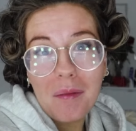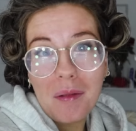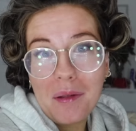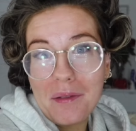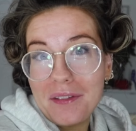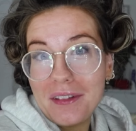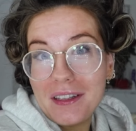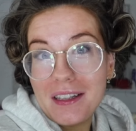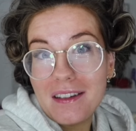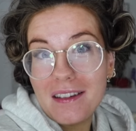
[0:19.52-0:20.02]
a
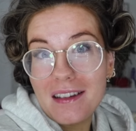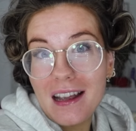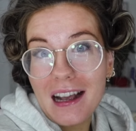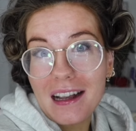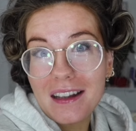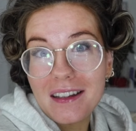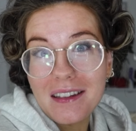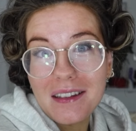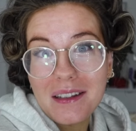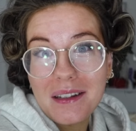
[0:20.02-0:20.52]
bit of a
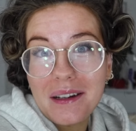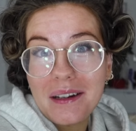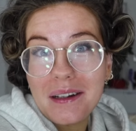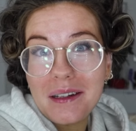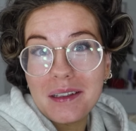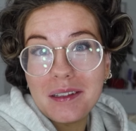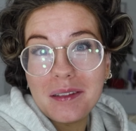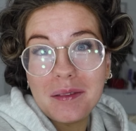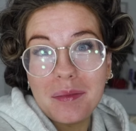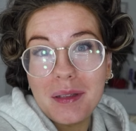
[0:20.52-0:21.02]

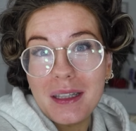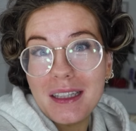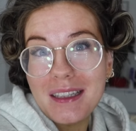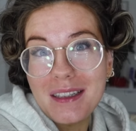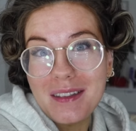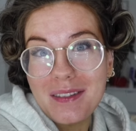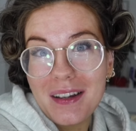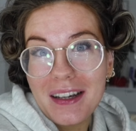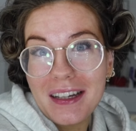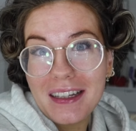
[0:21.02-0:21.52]
disaster, but
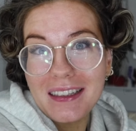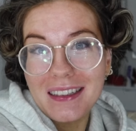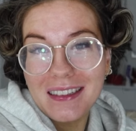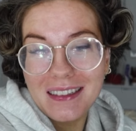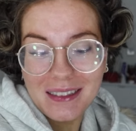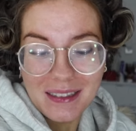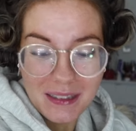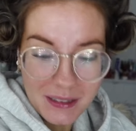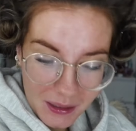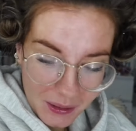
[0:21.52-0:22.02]
it's fine.
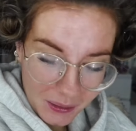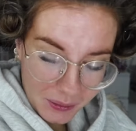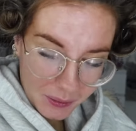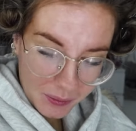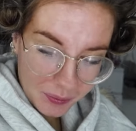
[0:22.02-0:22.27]
So